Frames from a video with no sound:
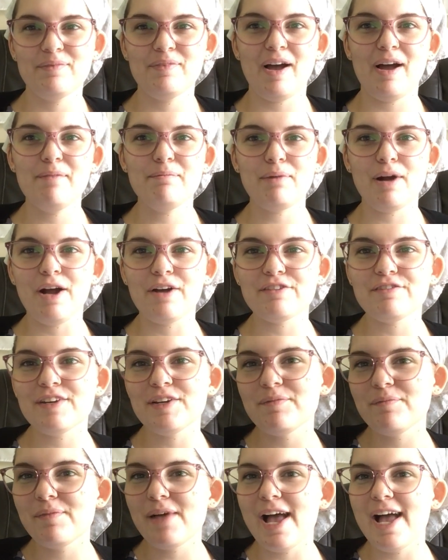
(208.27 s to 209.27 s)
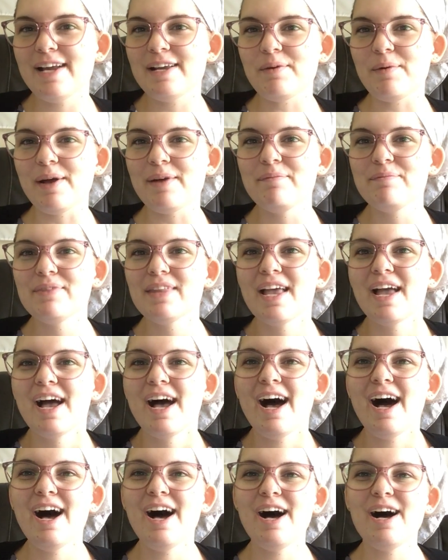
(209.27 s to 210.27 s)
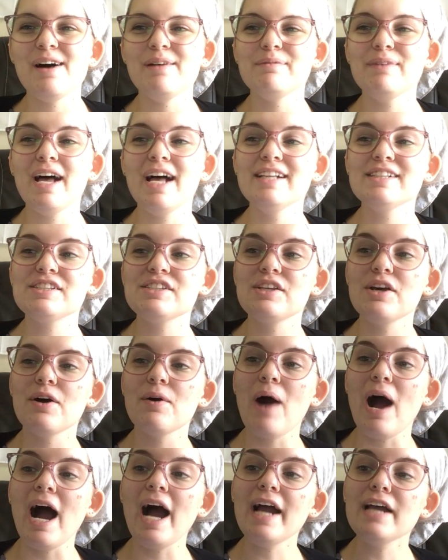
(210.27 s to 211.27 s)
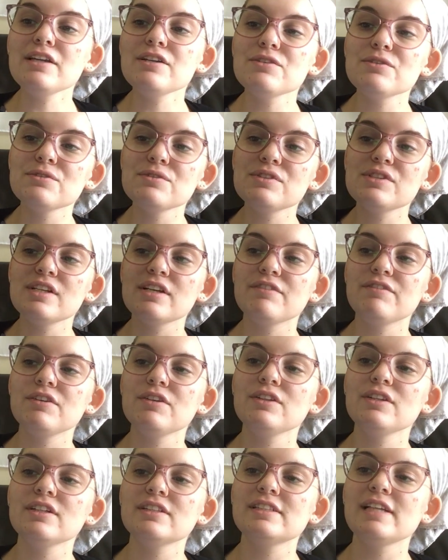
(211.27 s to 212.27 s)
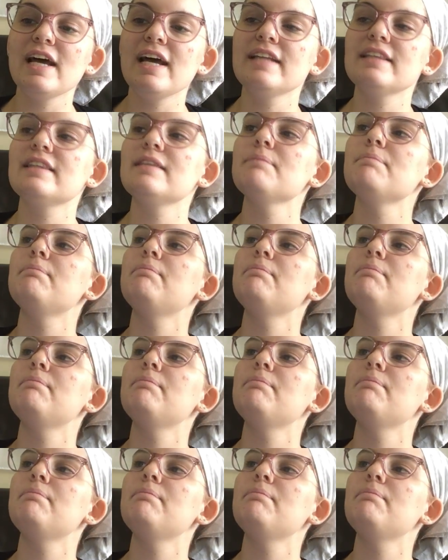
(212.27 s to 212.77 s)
I'm proud of it. Anyway, and so I used, if you looked at the